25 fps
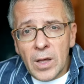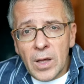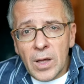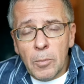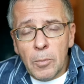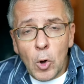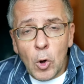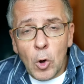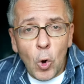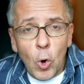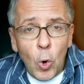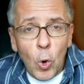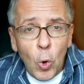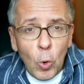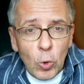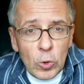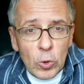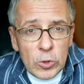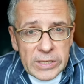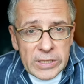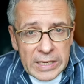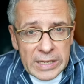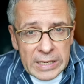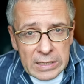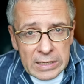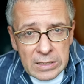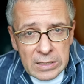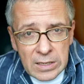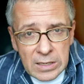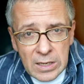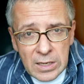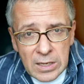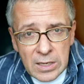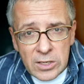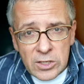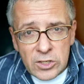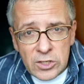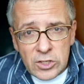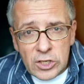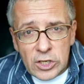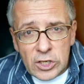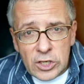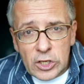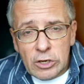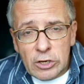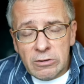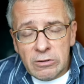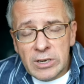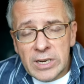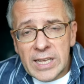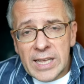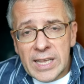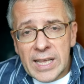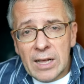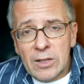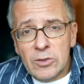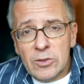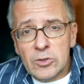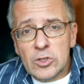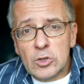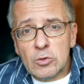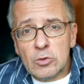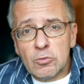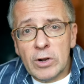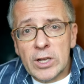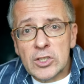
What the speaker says: upholding Security Council